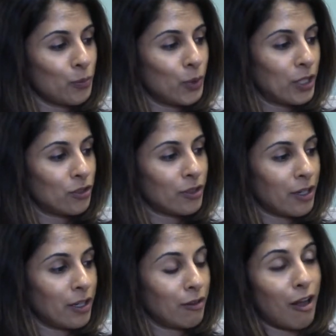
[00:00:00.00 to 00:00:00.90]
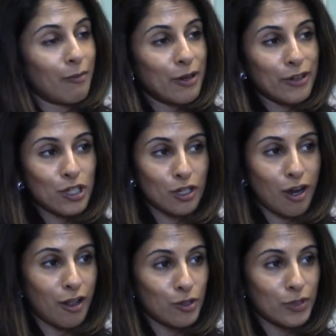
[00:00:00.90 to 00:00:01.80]
which I think a lot of my friends in
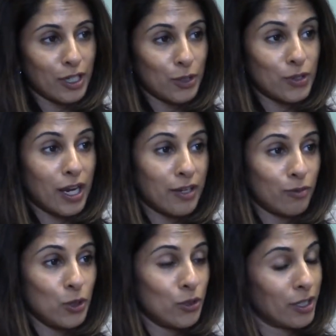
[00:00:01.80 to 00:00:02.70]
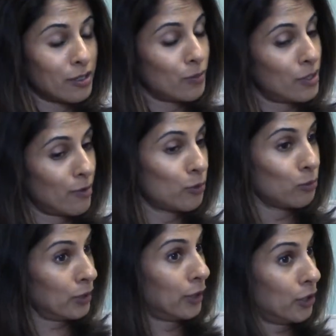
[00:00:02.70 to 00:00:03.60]
college would tell you is kind of amusing because I was never
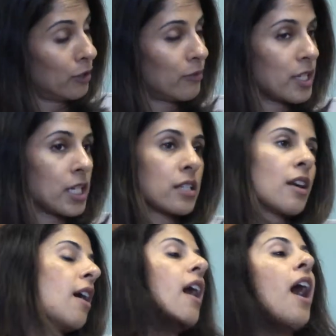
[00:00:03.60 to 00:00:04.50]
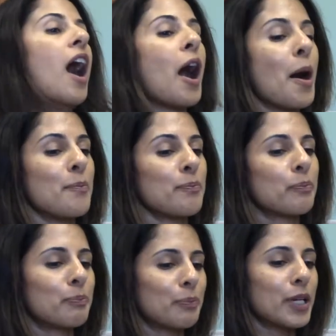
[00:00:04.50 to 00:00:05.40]
really good at physics.
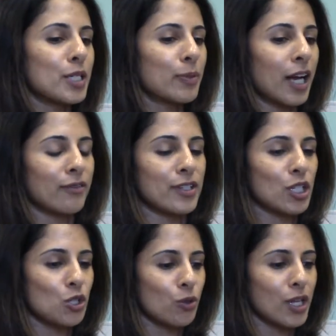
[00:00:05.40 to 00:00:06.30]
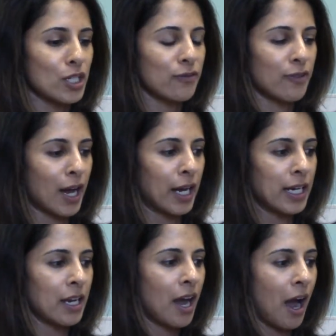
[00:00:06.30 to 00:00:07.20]
But it's applied physics, so that's
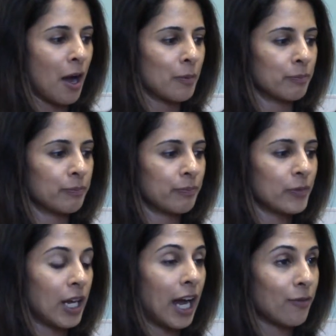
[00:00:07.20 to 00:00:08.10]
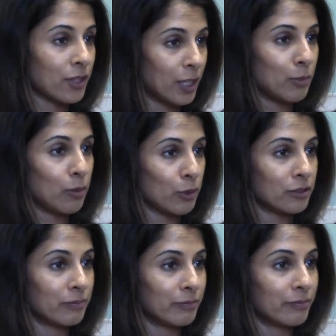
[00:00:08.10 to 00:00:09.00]
fine. You have to like people.